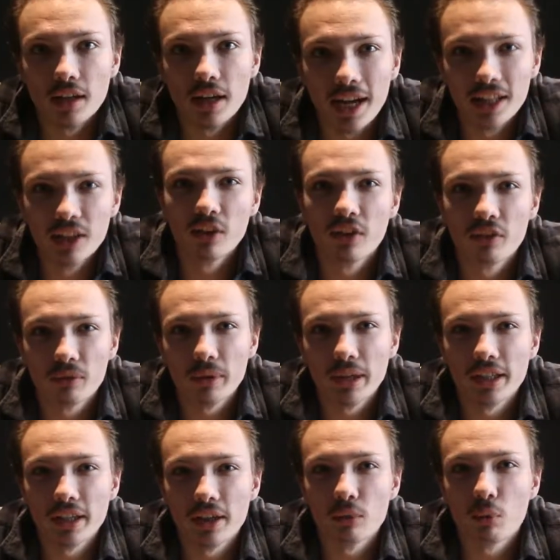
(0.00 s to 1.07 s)
Hello
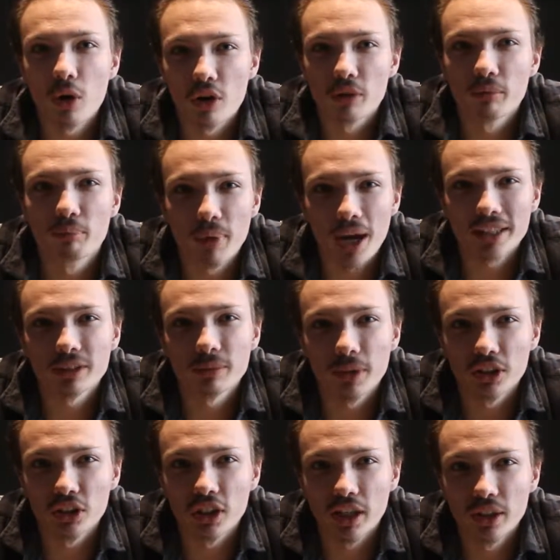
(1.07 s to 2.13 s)
everybody and welcome back to my
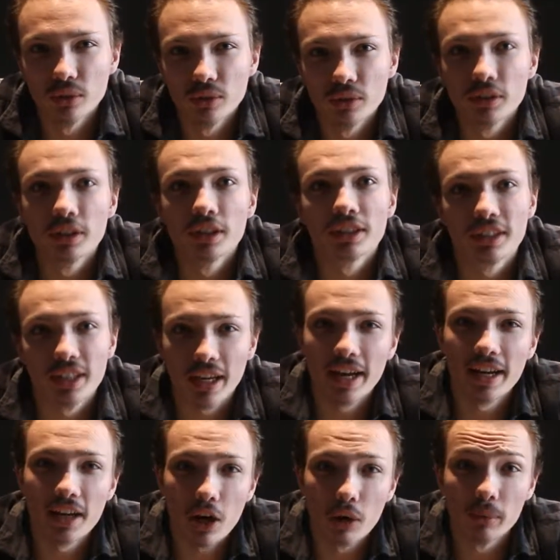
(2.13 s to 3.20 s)
channel.
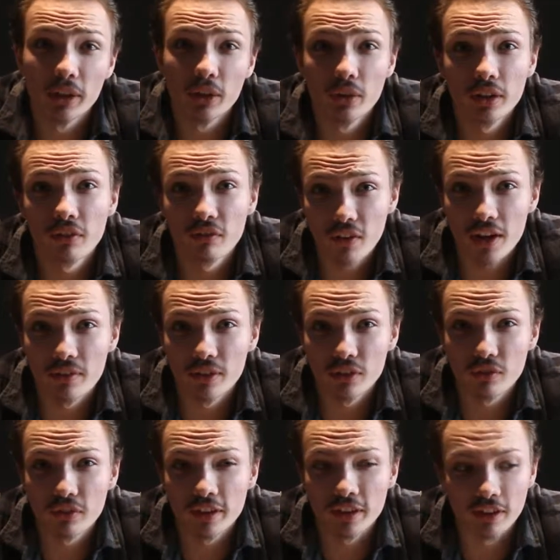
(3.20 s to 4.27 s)
Today I'll be doing a favorites
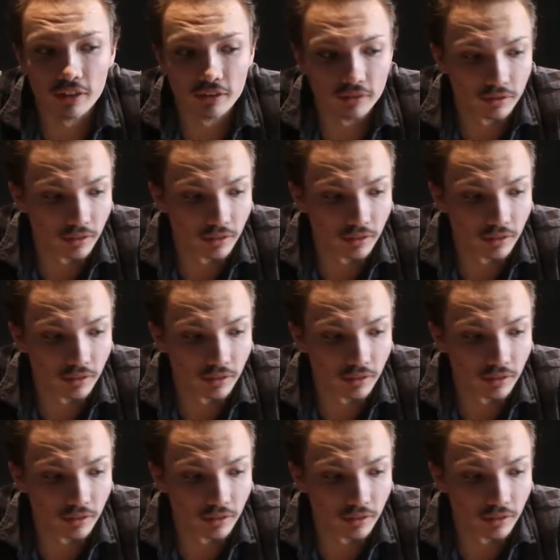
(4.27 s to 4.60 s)
video.